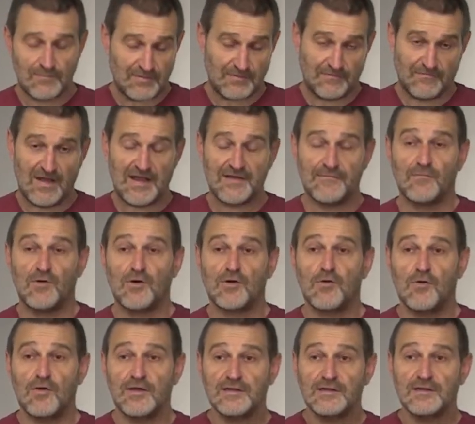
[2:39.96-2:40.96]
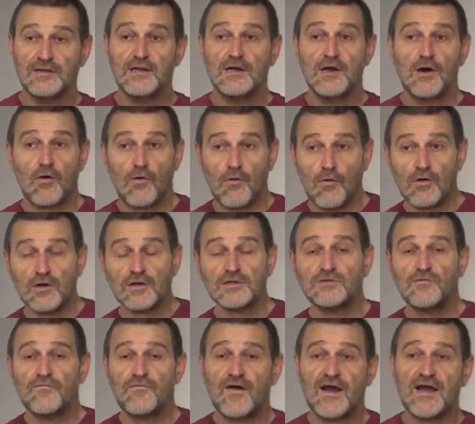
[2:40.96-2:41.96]
one more coin, or
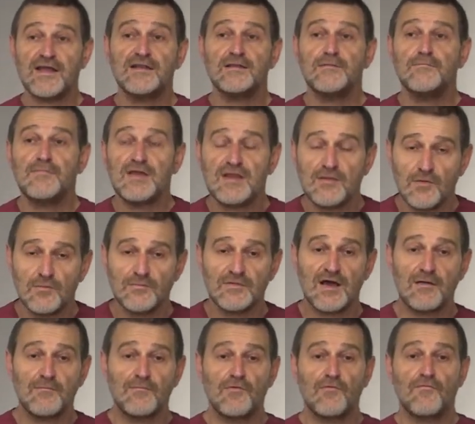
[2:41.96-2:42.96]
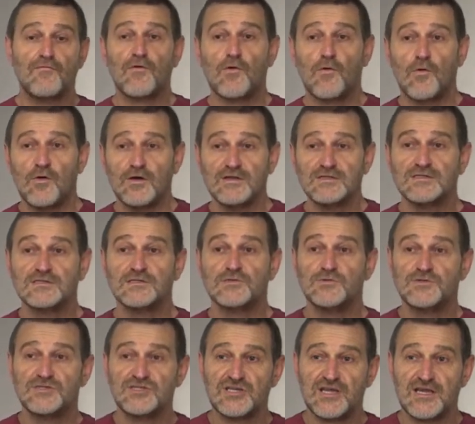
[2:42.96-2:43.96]
to find minimum number of coins
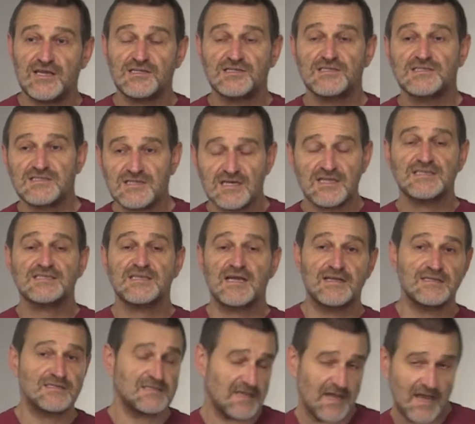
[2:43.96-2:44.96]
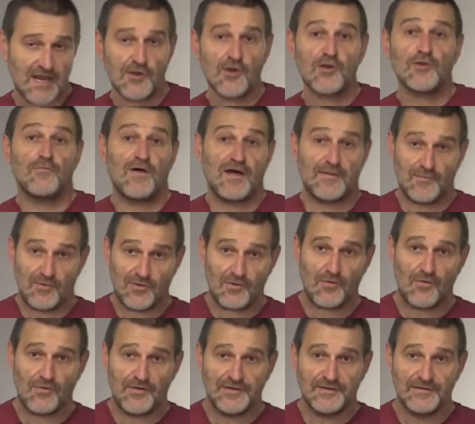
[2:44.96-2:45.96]
to change 3 cents and add one more
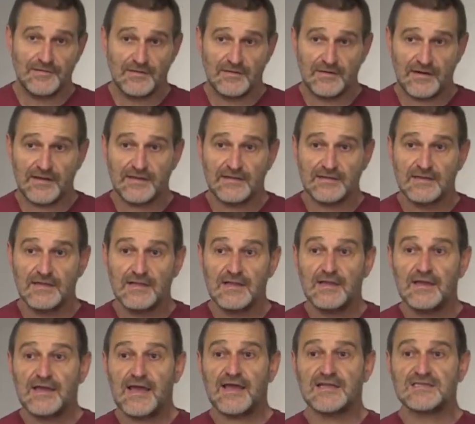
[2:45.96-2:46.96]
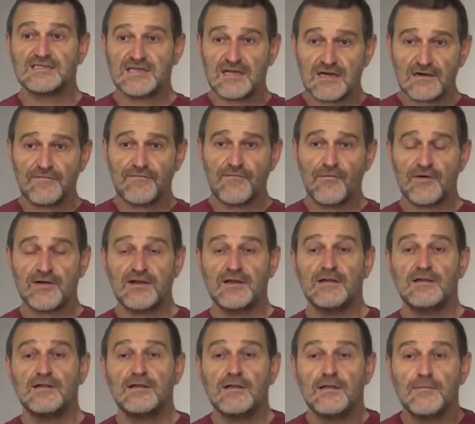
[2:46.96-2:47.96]
coin, right? And therefore,
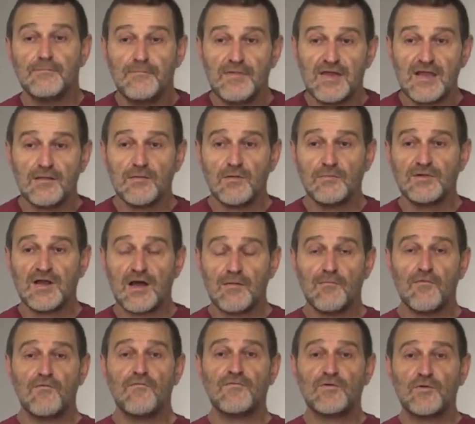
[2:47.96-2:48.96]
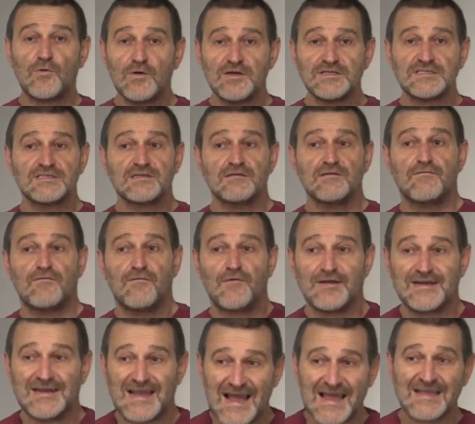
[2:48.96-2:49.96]
minimum number of coins for
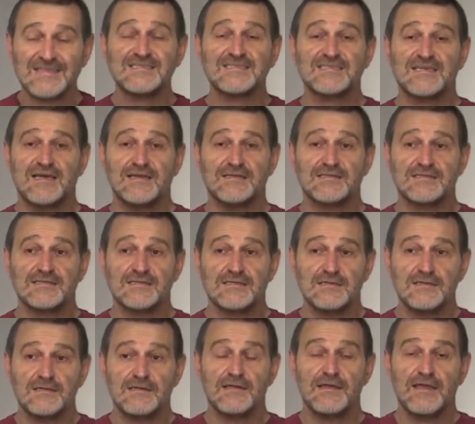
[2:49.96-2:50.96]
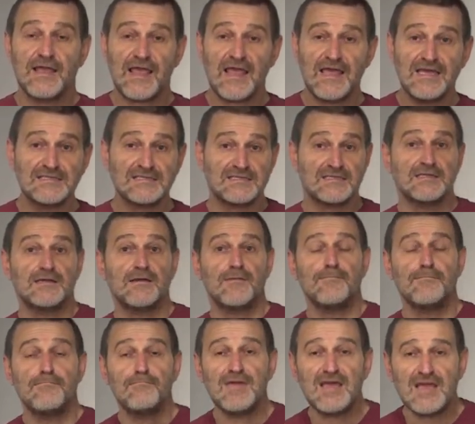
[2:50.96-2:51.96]
9 cents is
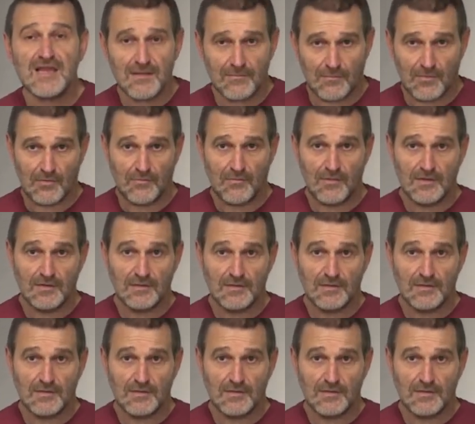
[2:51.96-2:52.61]
minimum